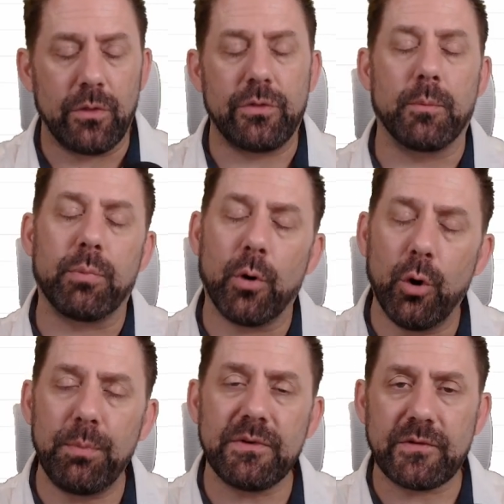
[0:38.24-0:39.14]
The
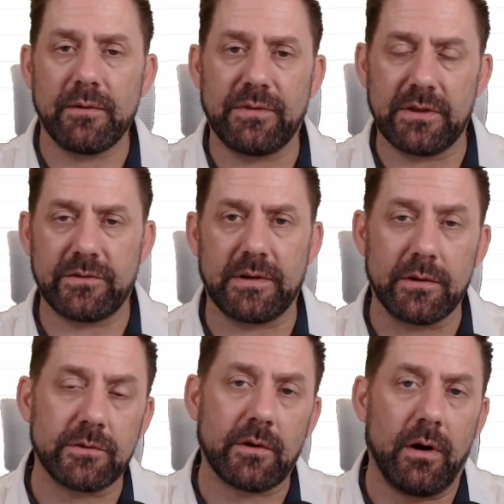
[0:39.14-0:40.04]
purpose of this
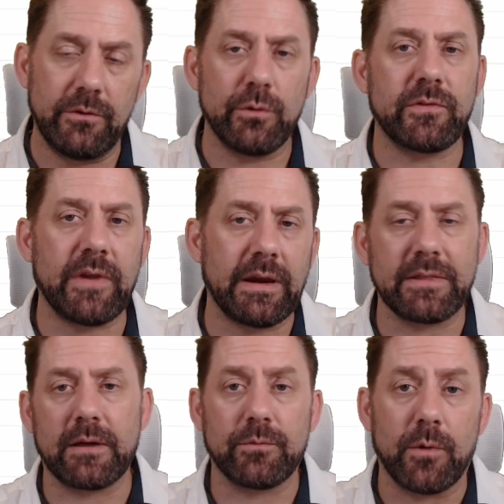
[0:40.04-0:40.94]
is
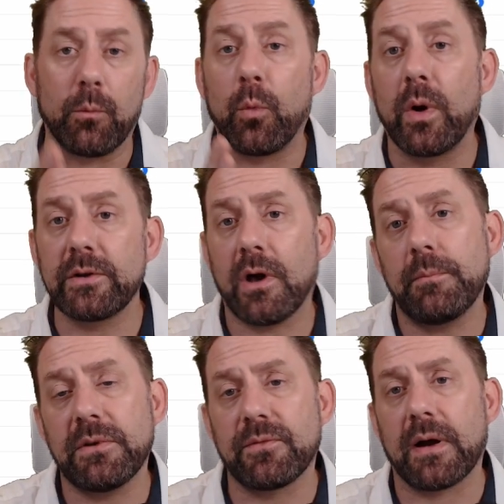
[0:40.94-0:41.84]
understanding that from one
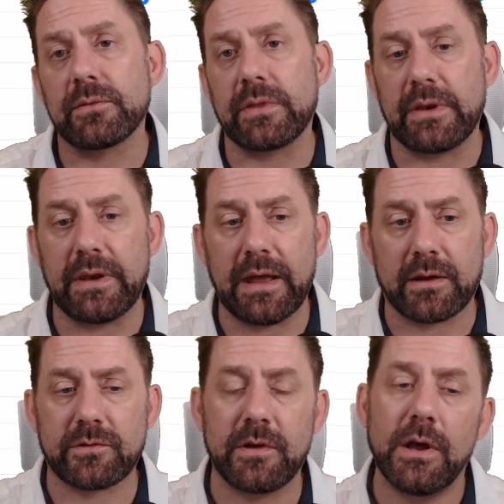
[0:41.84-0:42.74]
company file to the
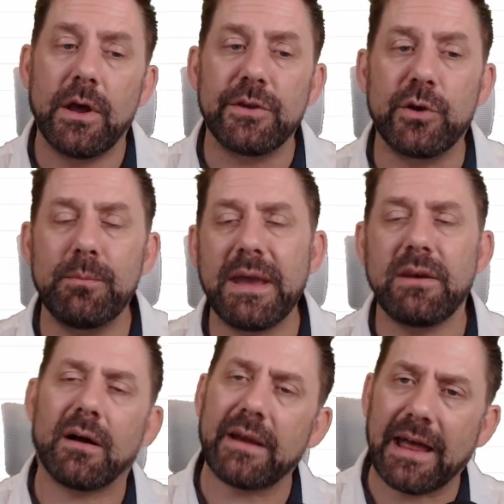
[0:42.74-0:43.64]
next, you may
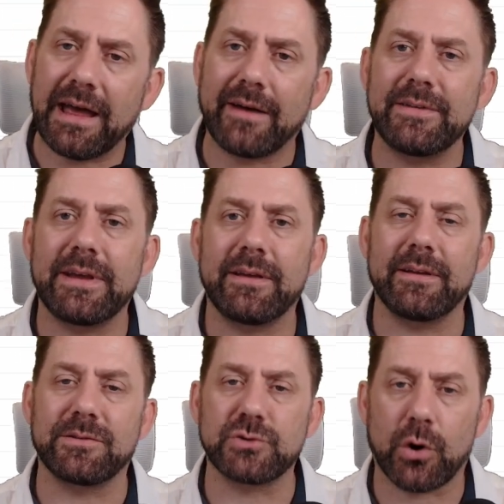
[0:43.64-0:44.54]
not have
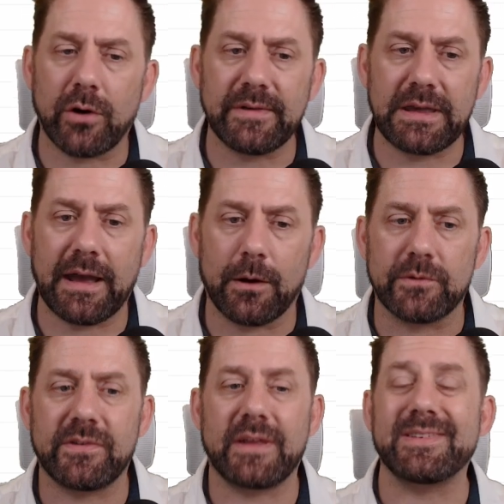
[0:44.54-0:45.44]
a chart of
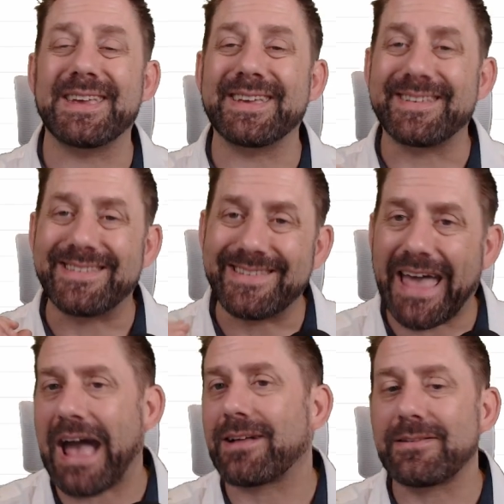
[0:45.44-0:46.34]
accounts that's
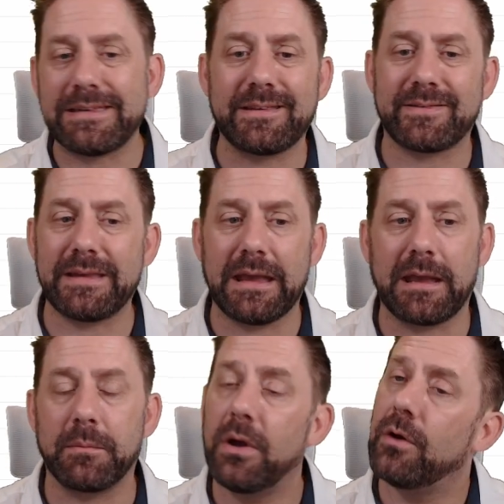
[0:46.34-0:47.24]
exactly the
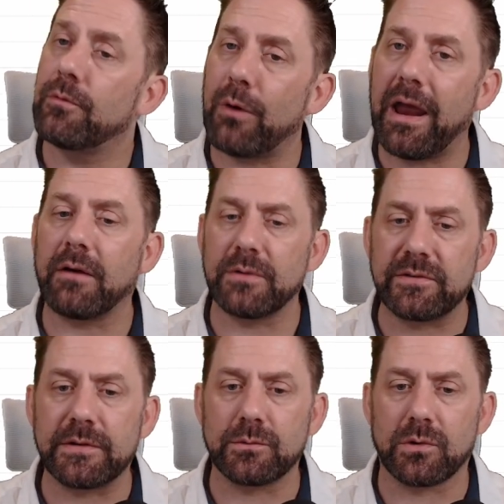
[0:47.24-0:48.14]
same for every
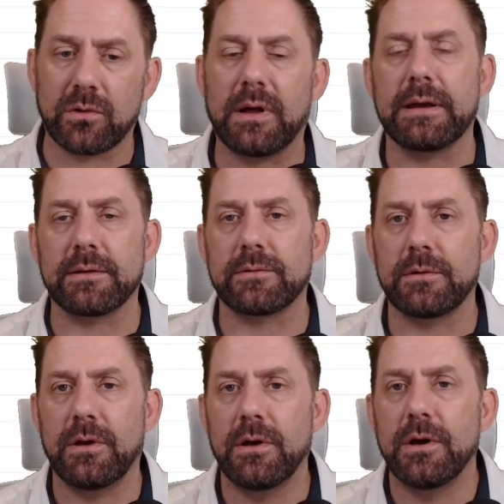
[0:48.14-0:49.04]
single client.
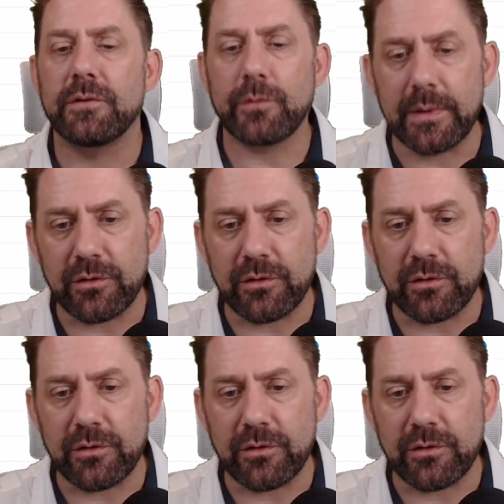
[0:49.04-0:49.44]
So we